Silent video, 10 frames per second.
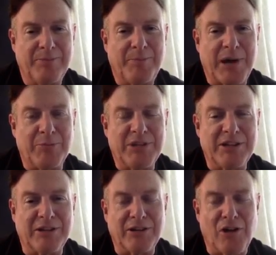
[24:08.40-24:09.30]
Bob
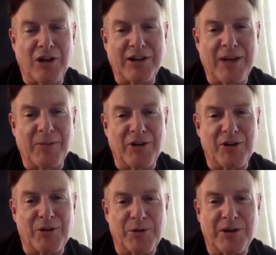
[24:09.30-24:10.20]
Dylan, a long time
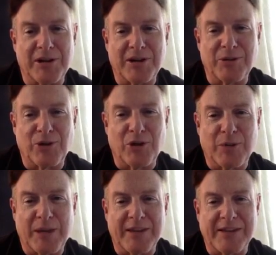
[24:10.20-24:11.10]
ago, wrote
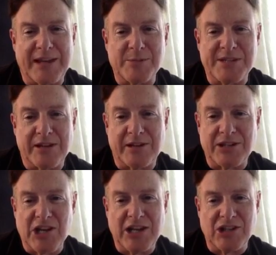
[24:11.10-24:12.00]
about the times they are
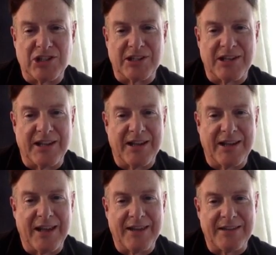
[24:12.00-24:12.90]
a-changing, and
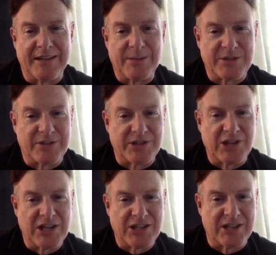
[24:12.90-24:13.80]
hey, the times are
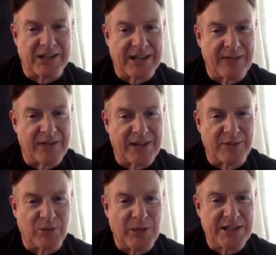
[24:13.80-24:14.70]
a-changing like every
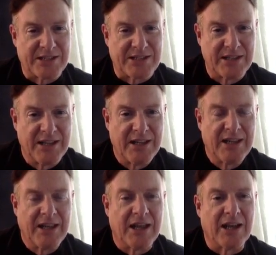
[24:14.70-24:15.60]
couple of weeks.
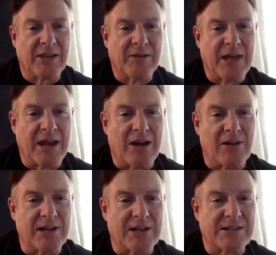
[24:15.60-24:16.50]
Now
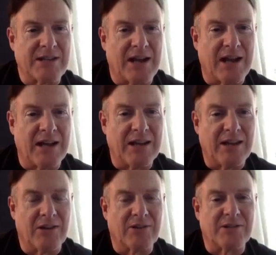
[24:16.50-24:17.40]
it's not,
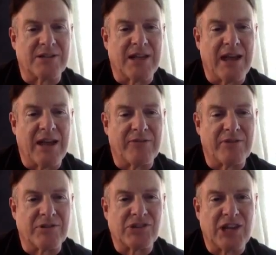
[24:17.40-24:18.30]
it's an
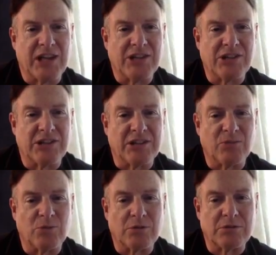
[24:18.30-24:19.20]

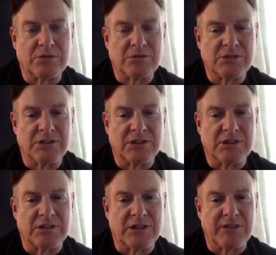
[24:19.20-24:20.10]
ever-changing world
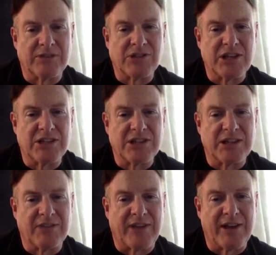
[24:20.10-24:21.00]
and ever-changing
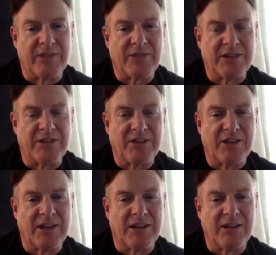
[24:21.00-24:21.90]
environment,
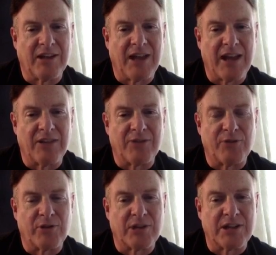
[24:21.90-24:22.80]
and you can't
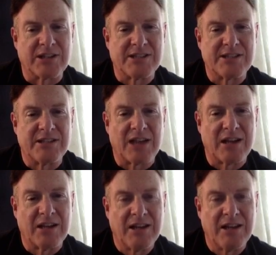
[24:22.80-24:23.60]
afford to get stuck